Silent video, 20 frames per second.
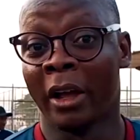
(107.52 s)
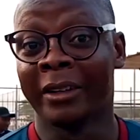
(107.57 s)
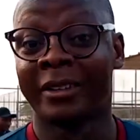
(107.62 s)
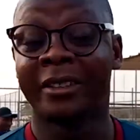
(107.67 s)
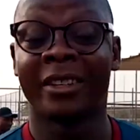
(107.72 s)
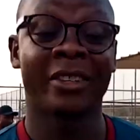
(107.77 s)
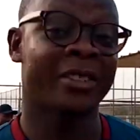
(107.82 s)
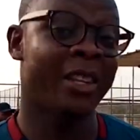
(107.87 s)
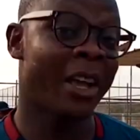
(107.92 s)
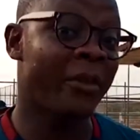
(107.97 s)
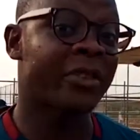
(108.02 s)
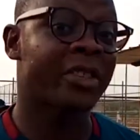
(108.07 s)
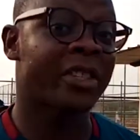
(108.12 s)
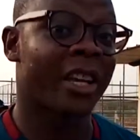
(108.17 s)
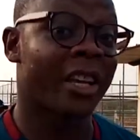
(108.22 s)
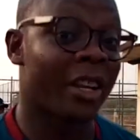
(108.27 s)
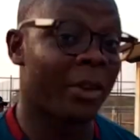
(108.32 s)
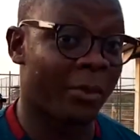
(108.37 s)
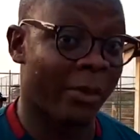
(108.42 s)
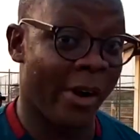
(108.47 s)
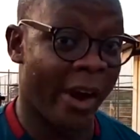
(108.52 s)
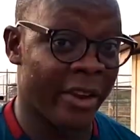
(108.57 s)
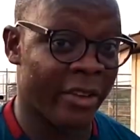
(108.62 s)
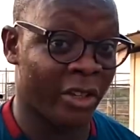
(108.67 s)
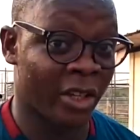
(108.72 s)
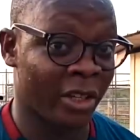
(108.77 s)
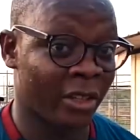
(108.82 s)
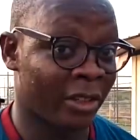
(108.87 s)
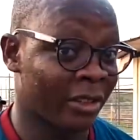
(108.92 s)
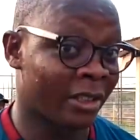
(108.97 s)
deserves
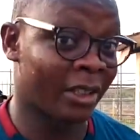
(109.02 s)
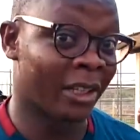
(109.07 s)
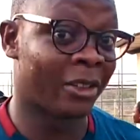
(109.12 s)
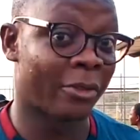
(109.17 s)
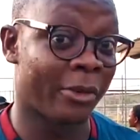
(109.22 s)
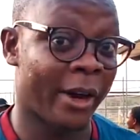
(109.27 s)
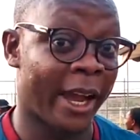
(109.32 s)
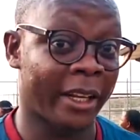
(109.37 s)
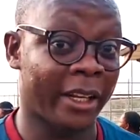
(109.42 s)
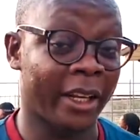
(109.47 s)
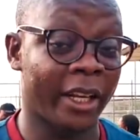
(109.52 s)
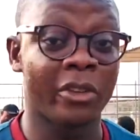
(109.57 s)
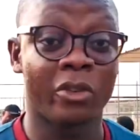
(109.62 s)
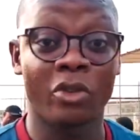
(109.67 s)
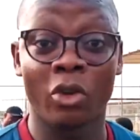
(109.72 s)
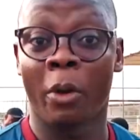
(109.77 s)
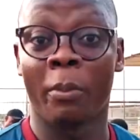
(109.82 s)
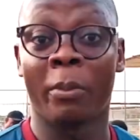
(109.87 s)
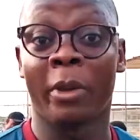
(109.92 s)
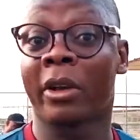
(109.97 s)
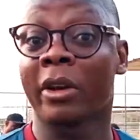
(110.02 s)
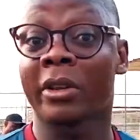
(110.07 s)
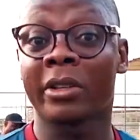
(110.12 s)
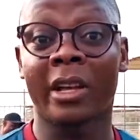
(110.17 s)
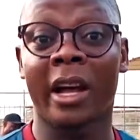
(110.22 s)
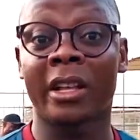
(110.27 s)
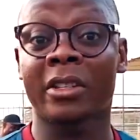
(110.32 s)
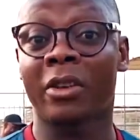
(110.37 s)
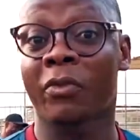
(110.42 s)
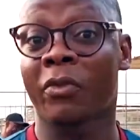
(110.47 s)
celebration, and rightly so, because
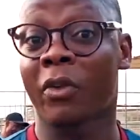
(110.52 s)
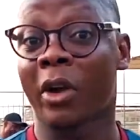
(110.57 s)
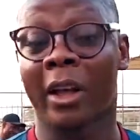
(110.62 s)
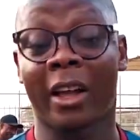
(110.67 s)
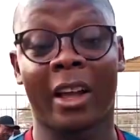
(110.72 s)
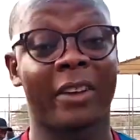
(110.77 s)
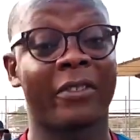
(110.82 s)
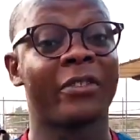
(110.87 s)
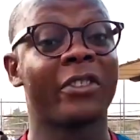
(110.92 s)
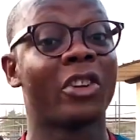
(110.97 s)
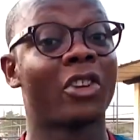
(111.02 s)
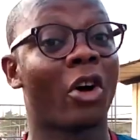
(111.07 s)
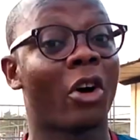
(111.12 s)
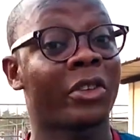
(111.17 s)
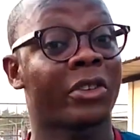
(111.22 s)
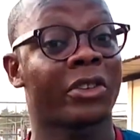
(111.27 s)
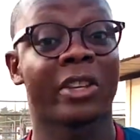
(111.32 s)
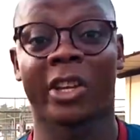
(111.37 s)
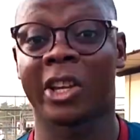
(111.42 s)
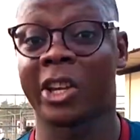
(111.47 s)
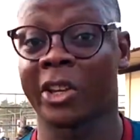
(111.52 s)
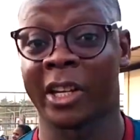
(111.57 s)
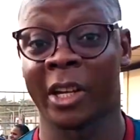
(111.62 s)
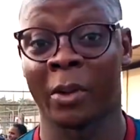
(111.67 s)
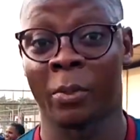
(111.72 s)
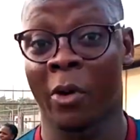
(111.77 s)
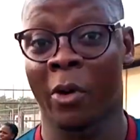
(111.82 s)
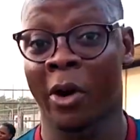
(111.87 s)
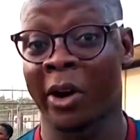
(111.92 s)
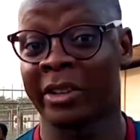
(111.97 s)
Oak have not secured a
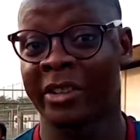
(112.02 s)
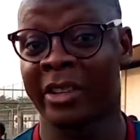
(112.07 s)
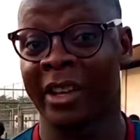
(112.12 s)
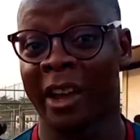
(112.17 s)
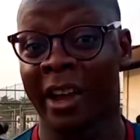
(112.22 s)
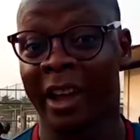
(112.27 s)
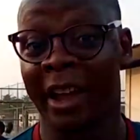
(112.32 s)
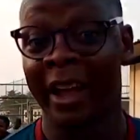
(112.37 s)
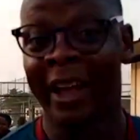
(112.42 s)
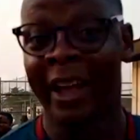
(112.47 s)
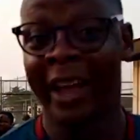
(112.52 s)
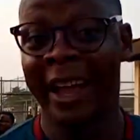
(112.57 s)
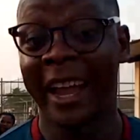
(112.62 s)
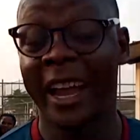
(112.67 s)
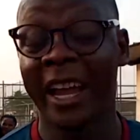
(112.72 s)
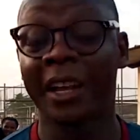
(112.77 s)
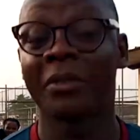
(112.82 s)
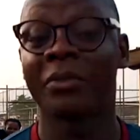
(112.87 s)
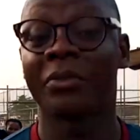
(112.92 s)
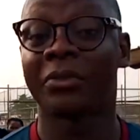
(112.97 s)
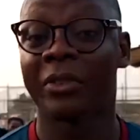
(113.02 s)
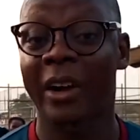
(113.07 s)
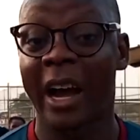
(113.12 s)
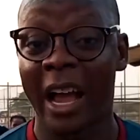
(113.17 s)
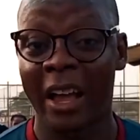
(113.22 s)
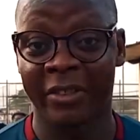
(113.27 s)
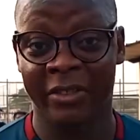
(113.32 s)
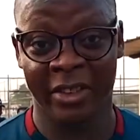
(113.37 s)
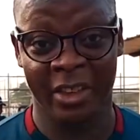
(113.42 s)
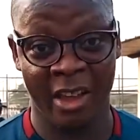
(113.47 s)
point here in
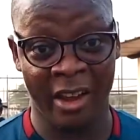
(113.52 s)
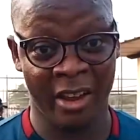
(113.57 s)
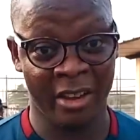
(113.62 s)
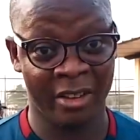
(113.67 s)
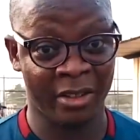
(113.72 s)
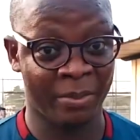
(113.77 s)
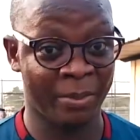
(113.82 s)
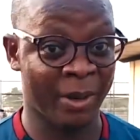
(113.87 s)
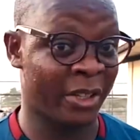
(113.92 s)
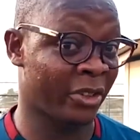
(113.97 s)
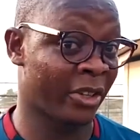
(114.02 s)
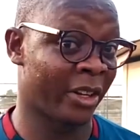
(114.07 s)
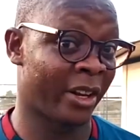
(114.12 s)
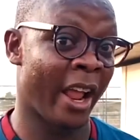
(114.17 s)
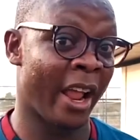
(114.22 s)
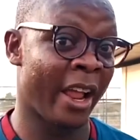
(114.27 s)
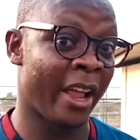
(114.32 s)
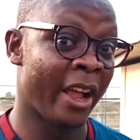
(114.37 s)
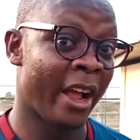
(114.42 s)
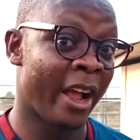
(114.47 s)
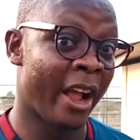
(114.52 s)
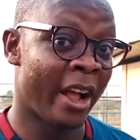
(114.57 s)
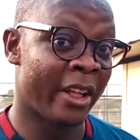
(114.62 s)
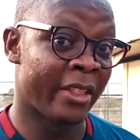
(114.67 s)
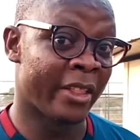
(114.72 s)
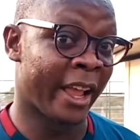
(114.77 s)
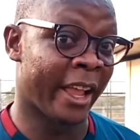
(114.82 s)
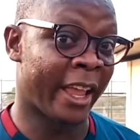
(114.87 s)
five years. But today, they